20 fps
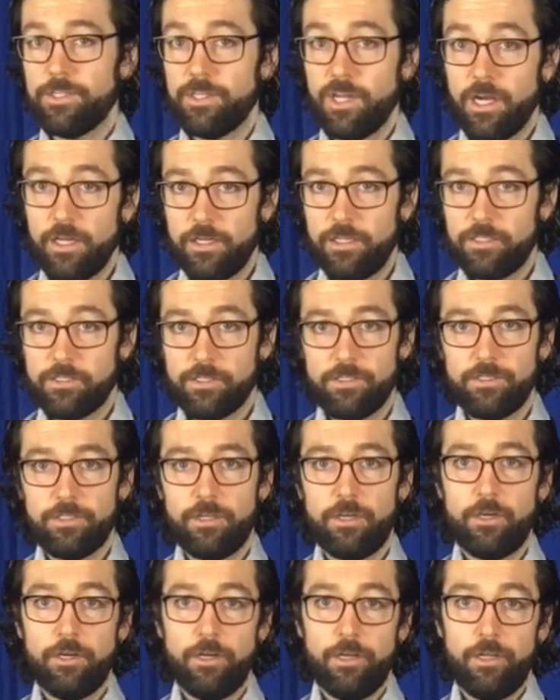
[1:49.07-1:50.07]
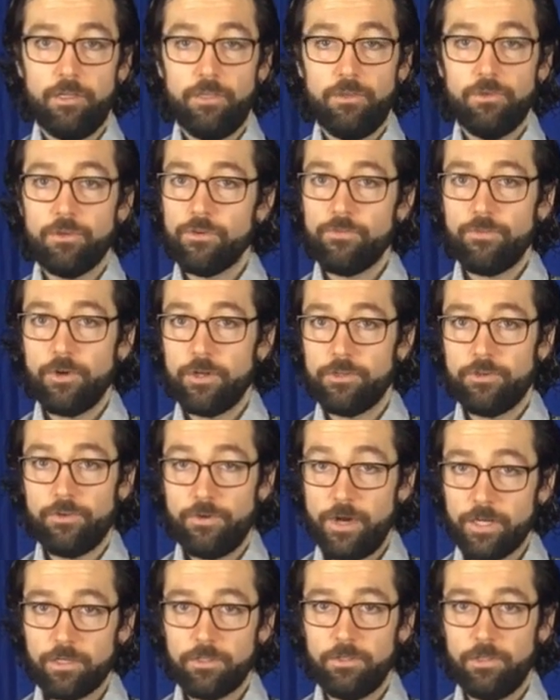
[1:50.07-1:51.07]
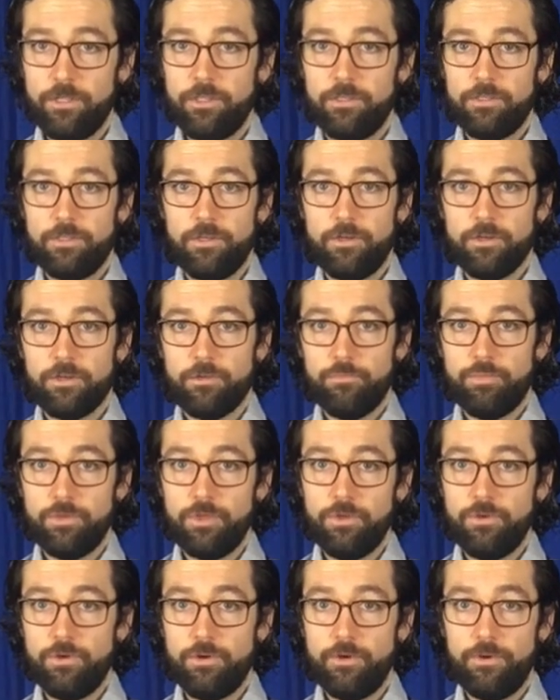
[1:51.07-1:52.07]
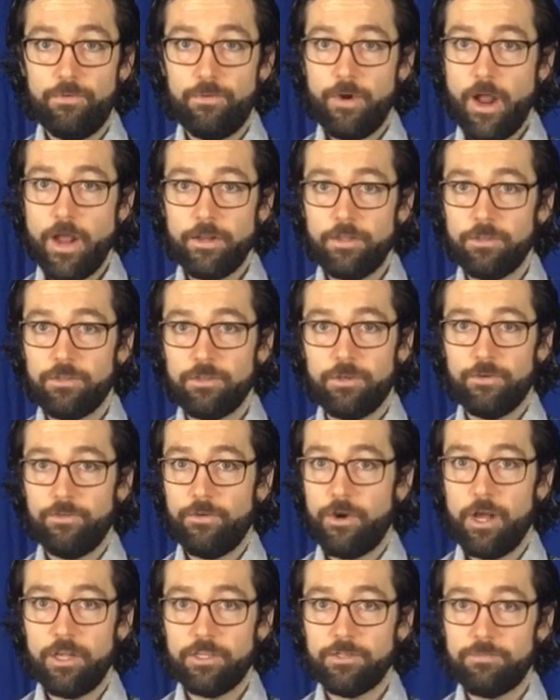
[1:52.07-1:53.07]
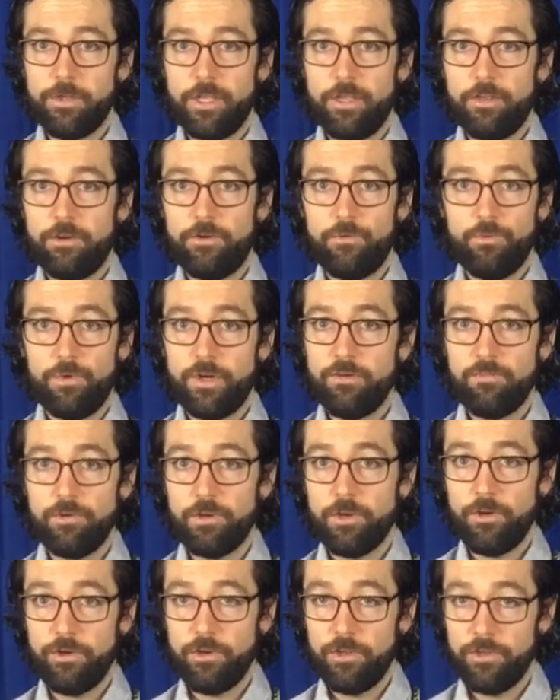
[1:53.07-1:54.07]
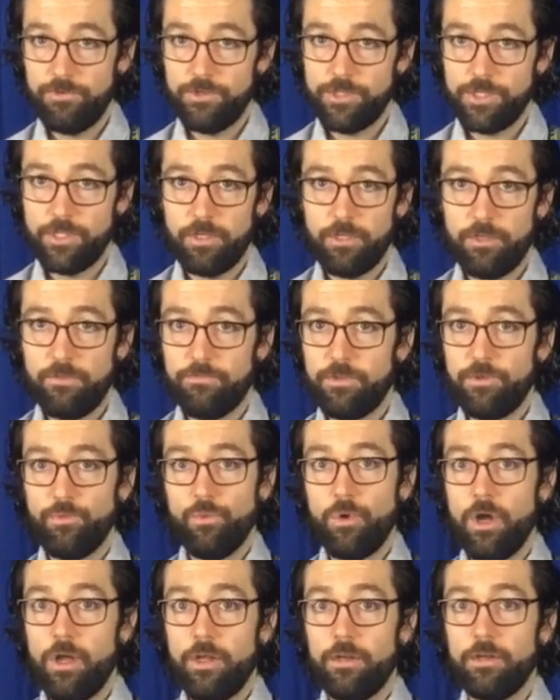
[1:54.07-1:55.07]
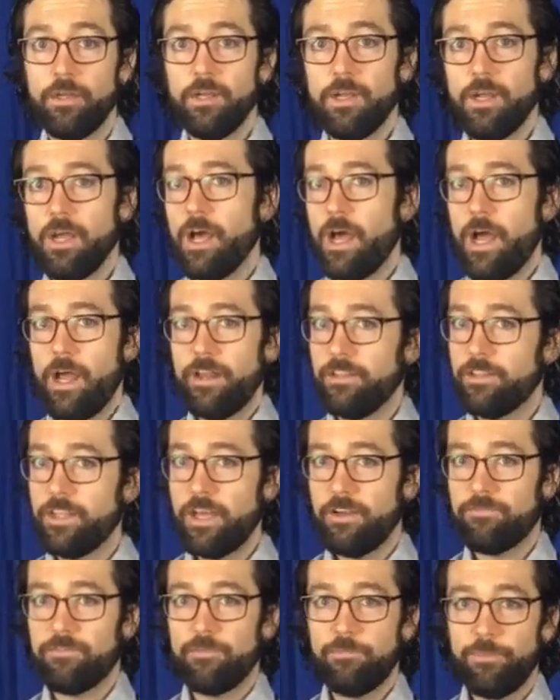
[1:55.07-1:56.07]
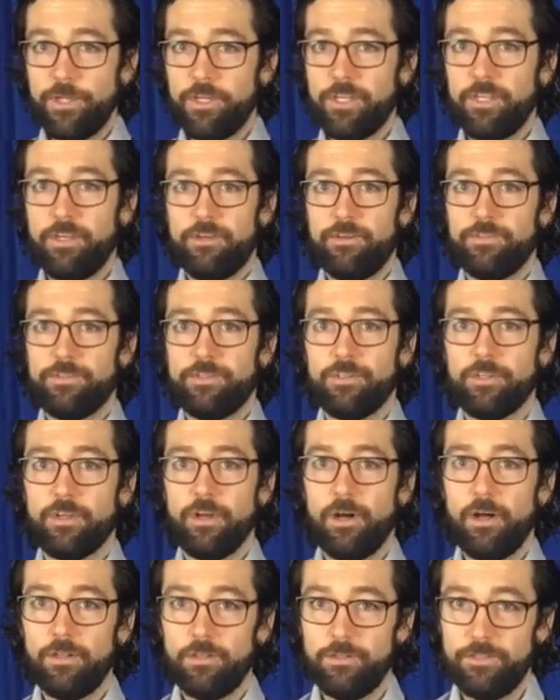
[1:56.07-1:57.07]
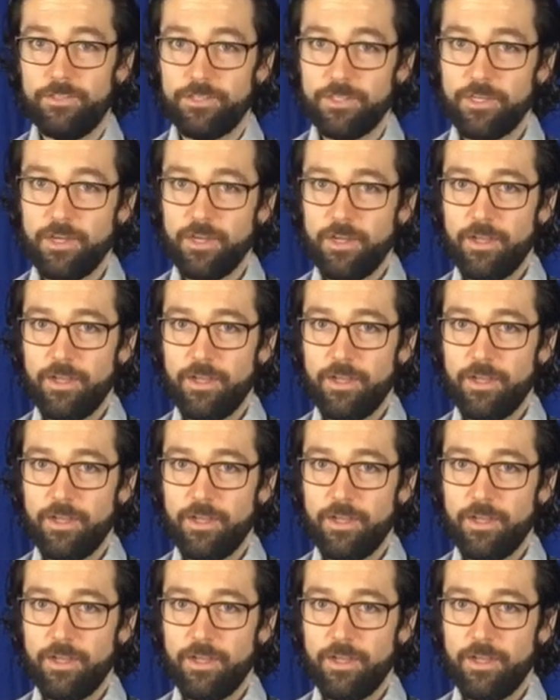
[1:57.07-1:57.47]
not necessary. You can run directly into your computer, right into GarageBand or whatever you're using if you want. I did that for many years in college.